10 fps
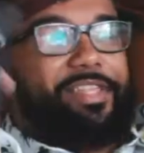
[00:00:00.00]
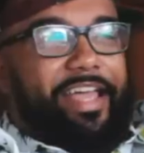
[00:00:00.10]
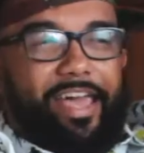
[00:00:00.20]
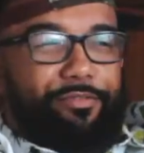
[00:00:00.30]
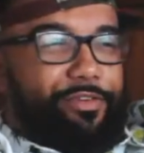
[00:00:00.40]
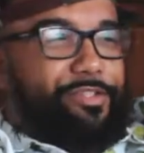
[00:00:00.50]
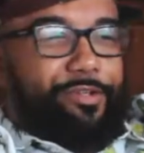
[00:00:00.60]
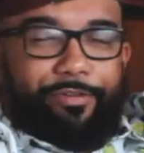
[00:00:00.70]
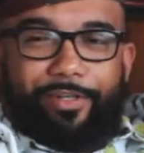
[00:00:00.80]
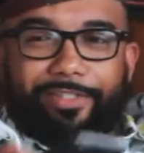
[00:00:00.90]
think it was like Everest
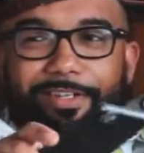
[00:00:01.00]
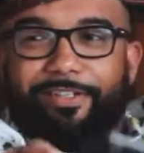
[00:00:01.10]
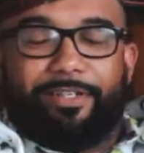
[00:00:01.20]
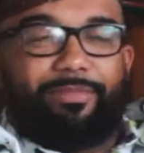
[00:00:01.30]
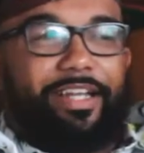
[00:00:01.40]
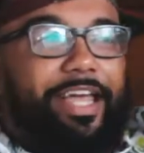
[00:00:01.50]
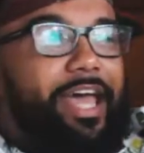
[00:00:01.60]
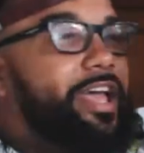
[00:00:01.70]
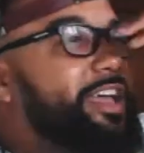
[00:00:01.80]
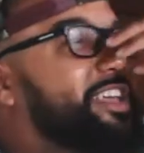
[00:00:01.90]
University or something like
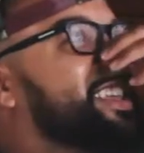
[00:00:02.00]
that.